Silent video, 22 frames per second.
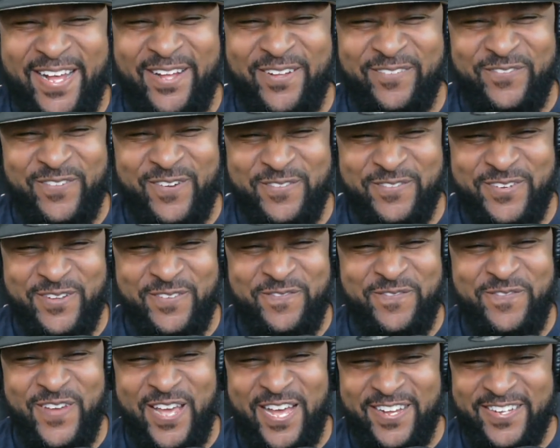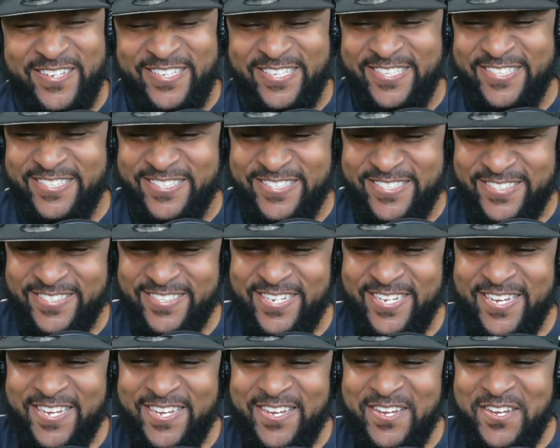from the Falcons.
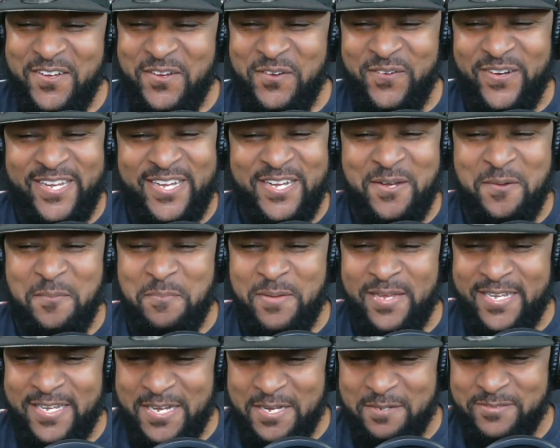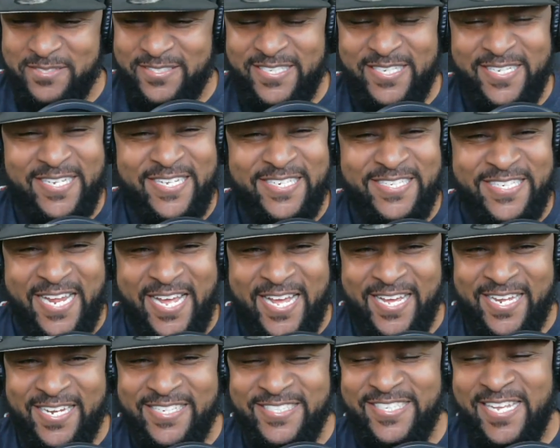Well, big ups to you,
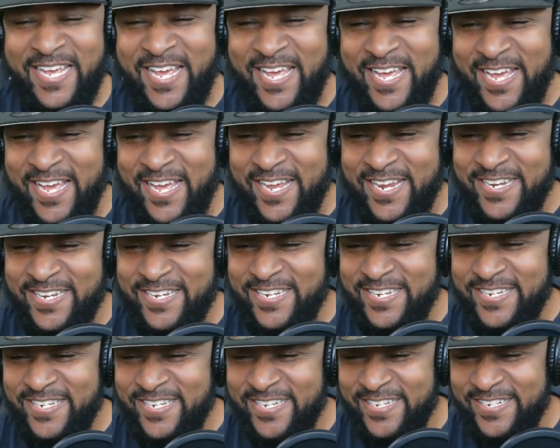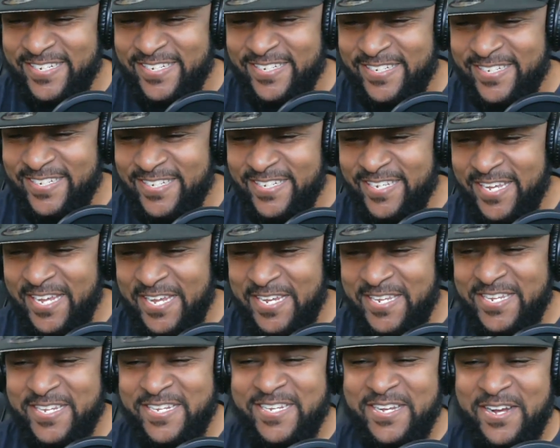Dallas, and your
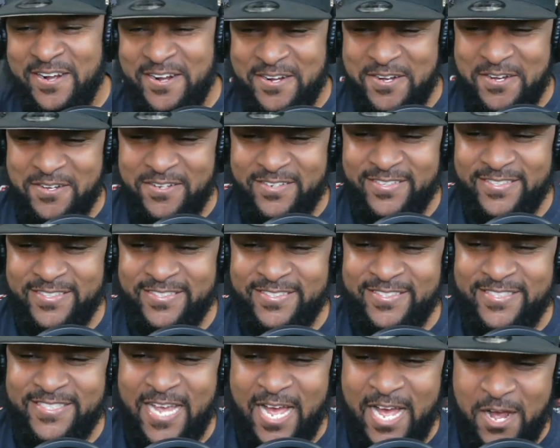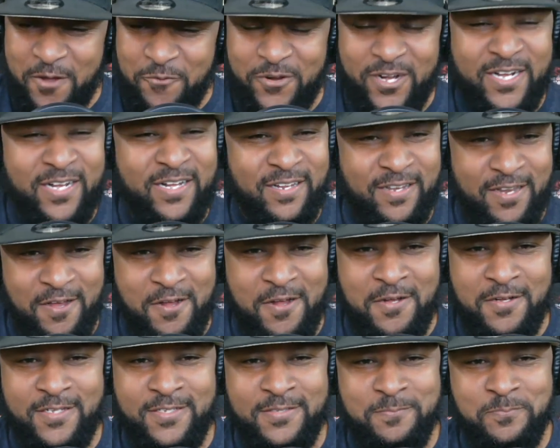and your girl, Tyra
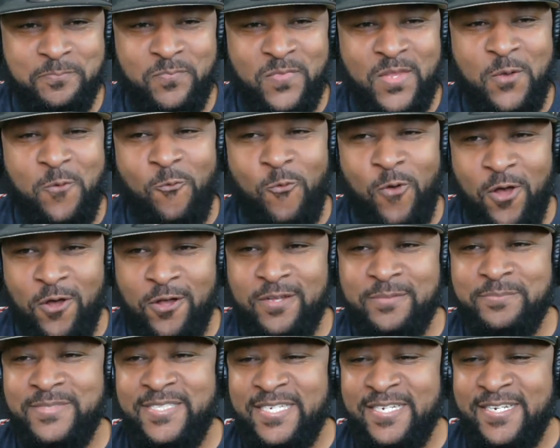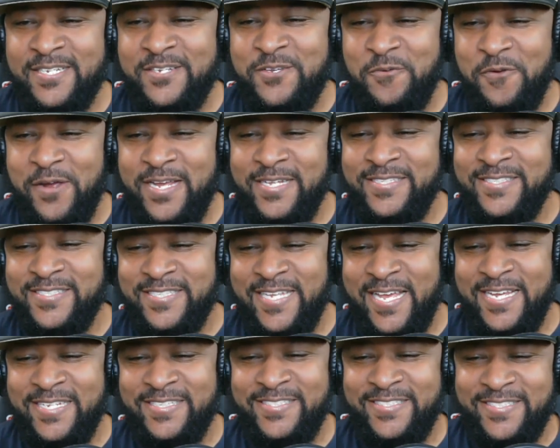Clark. Welcome to the Great
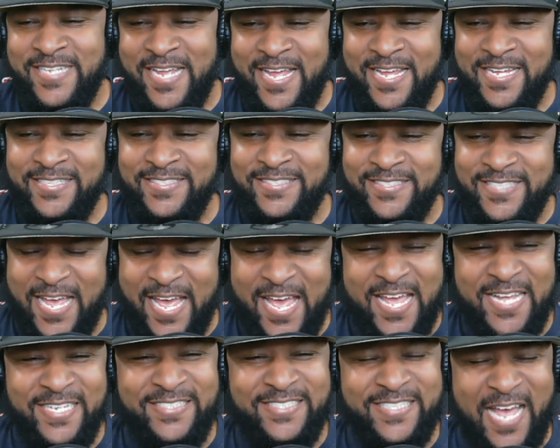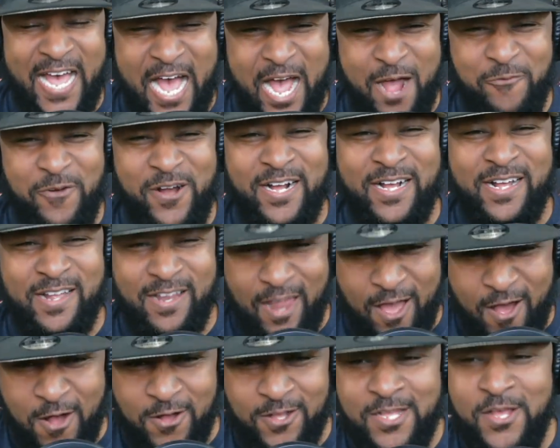Saints Tank Tank, Tyra
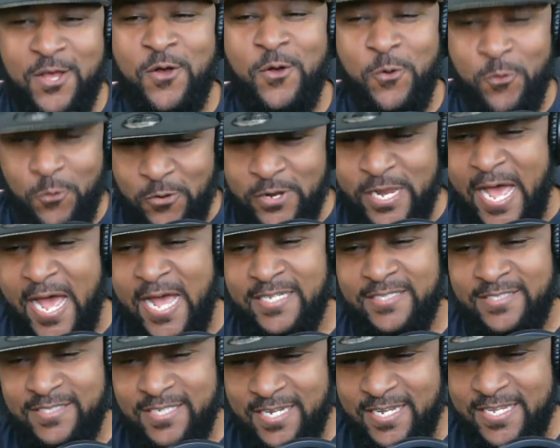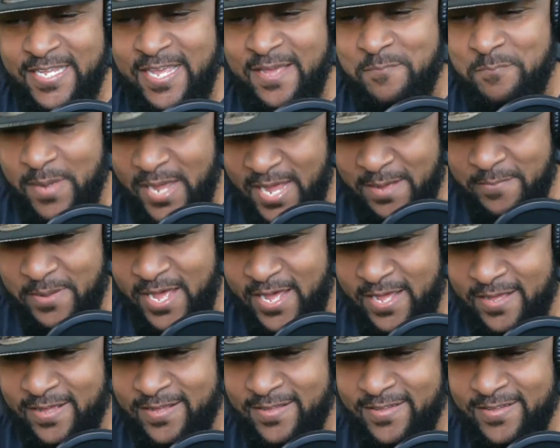Clark. Who that to you, baby?